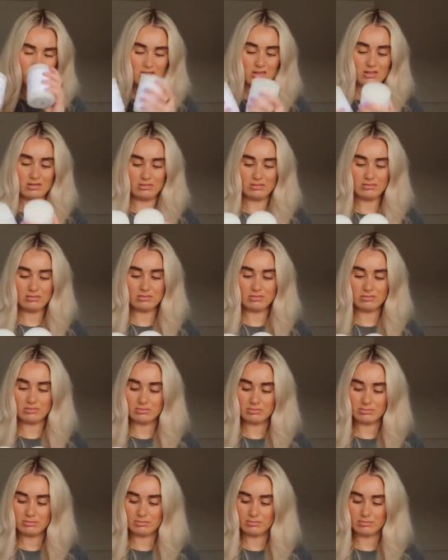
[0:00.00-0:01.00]
Mm,
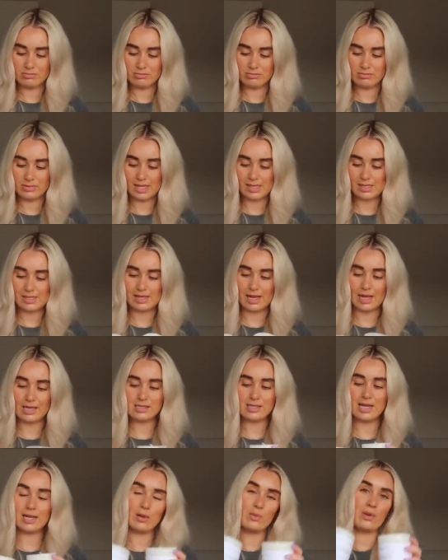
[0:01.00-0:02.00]
that's
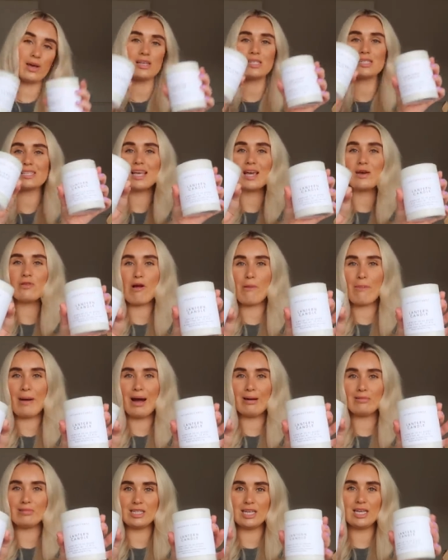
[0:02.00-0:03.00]
sad. Anyways, they were a
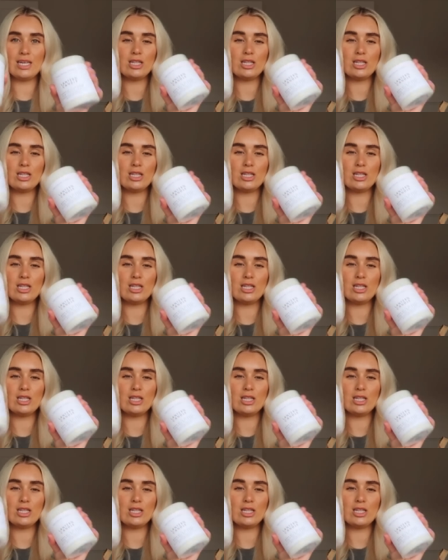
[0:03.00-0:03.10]
pound